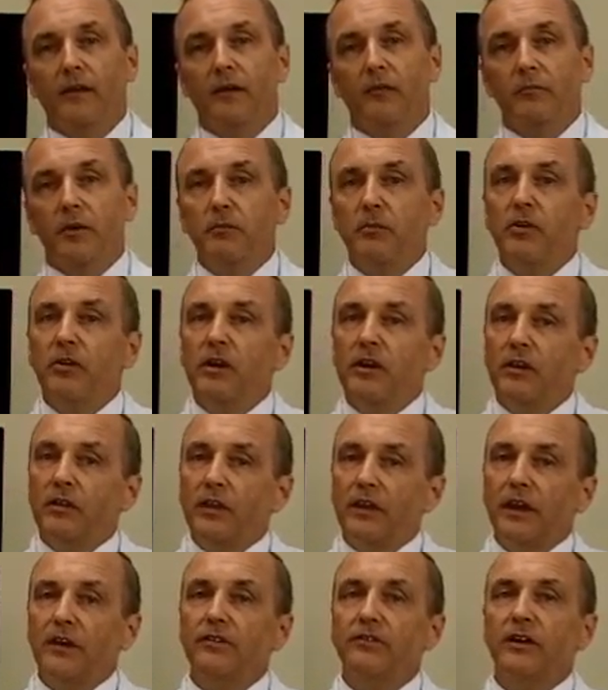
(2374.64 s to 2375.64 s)
Maybe you need to
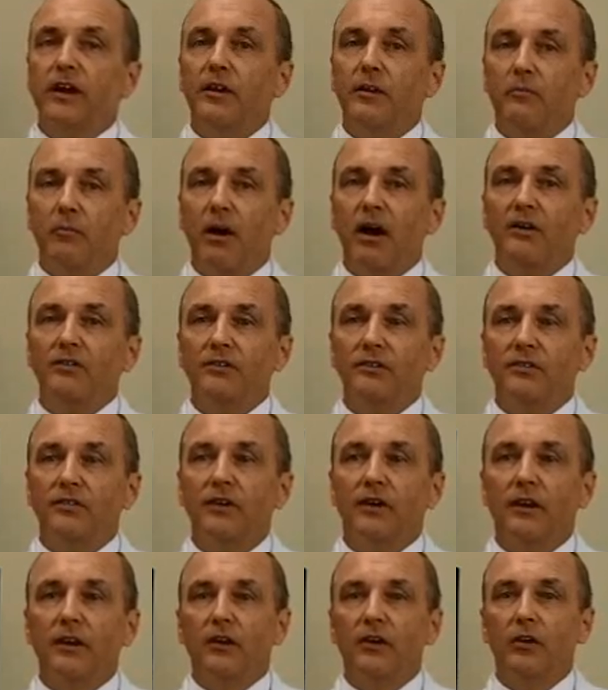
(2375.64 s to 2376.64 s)
think outside the box and
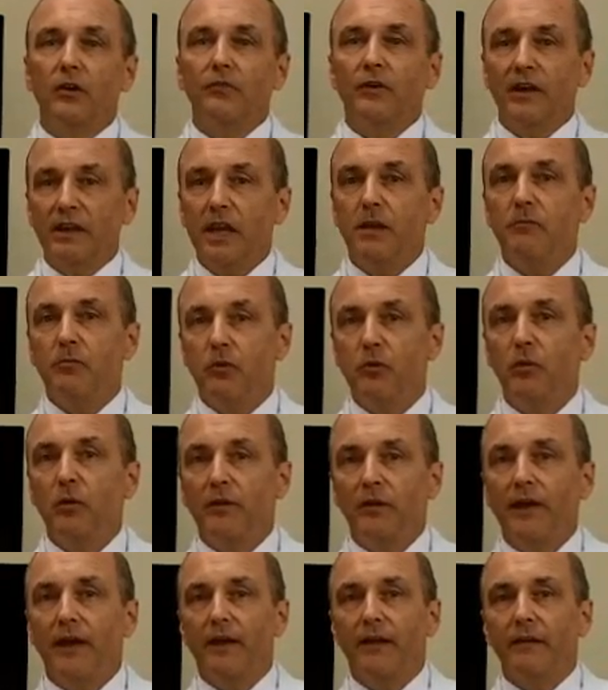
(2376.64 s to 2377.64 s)
say, you know, if I keep
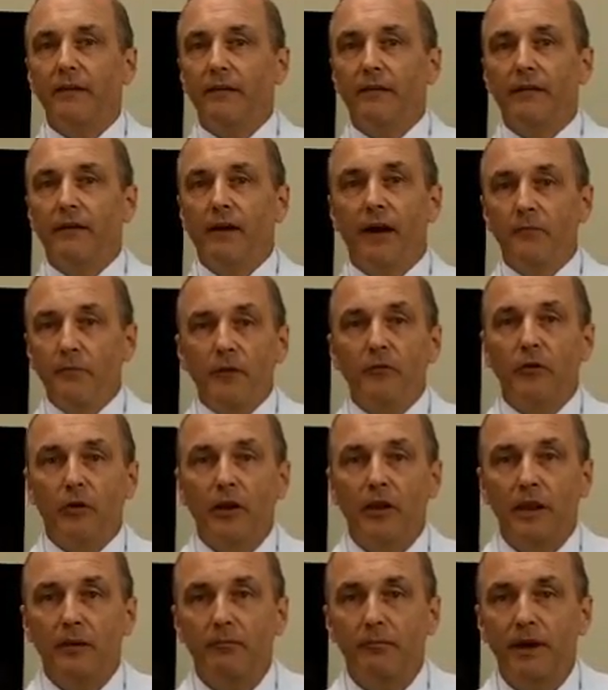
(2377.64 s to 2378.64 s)
doing that, I'm never
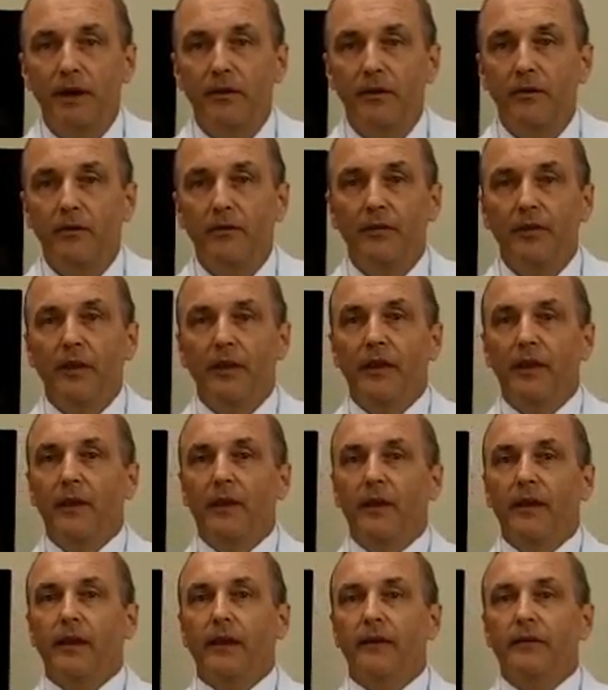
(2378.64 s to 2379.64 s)
going to get better.
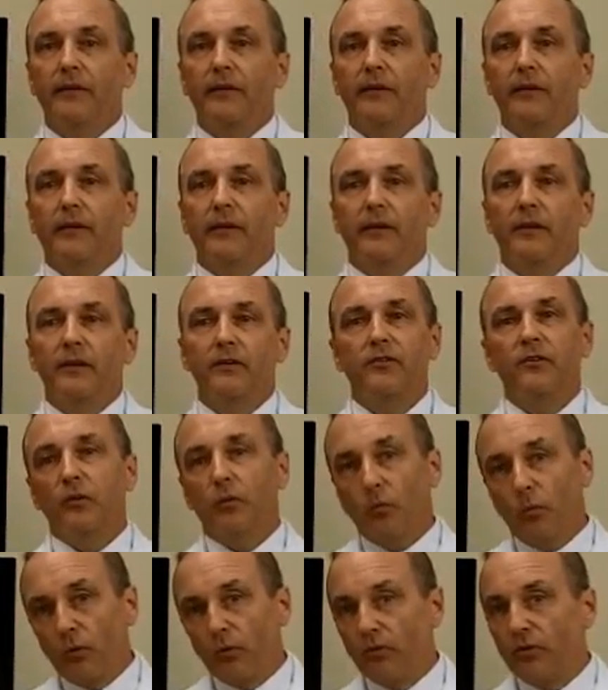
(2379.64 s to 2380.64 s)
And isn't it
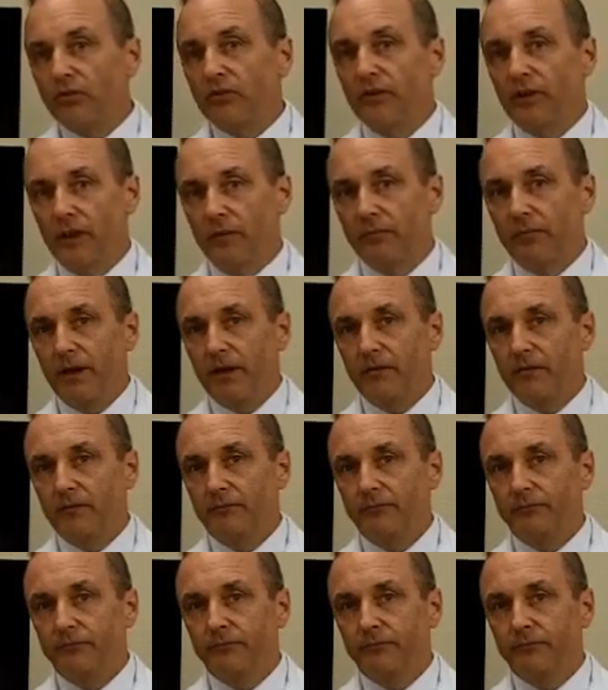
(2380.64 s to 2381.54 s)
worth it to get better?